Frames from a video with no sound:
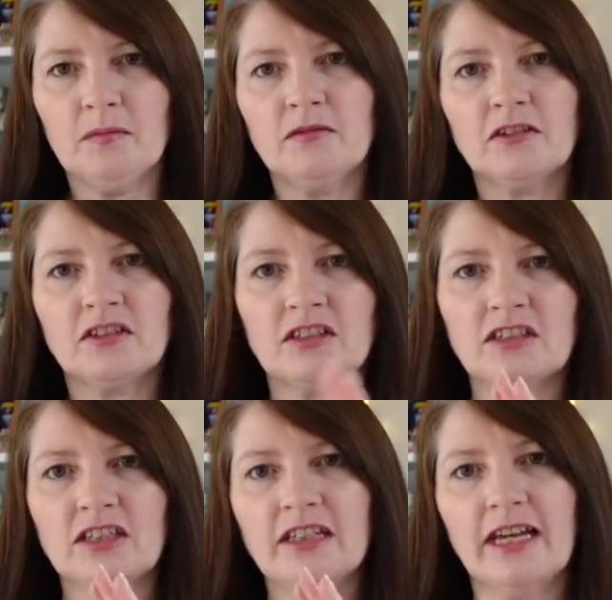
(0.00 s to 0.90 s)

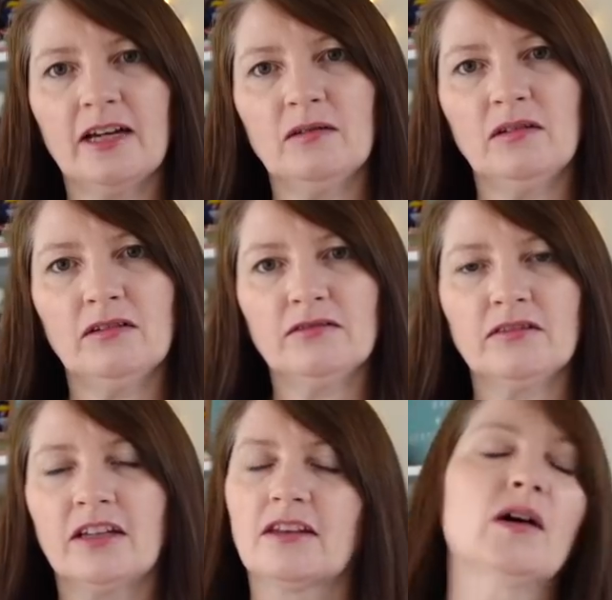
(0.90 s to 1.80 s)
footage in now of
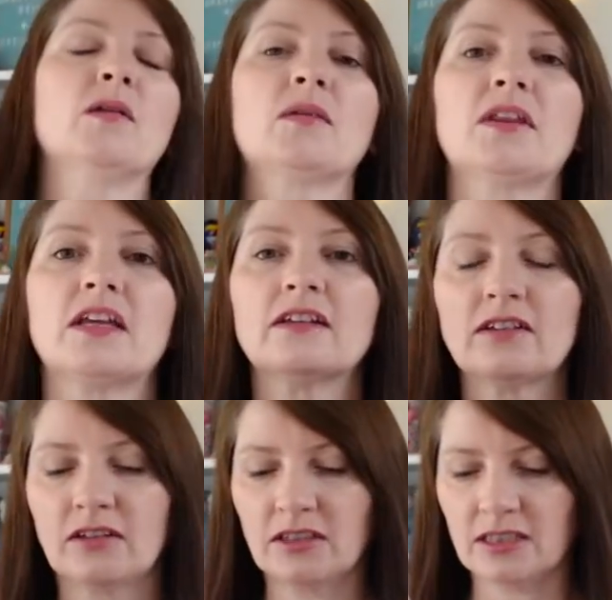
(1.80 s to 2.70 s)
like the whole thing
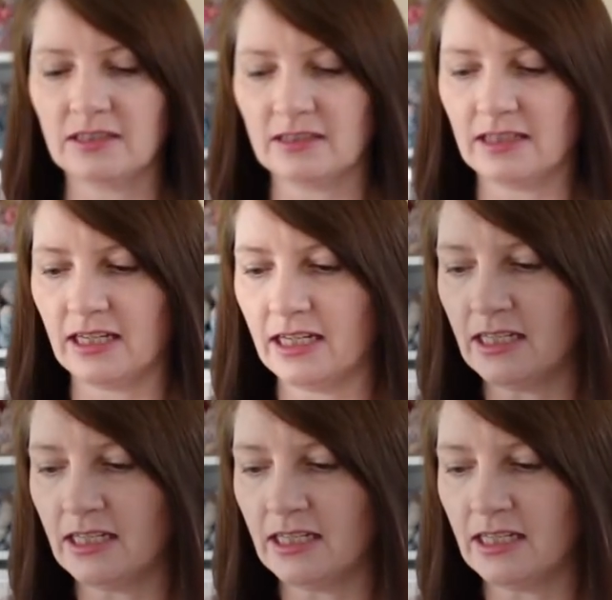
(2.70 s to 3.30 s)
so you can see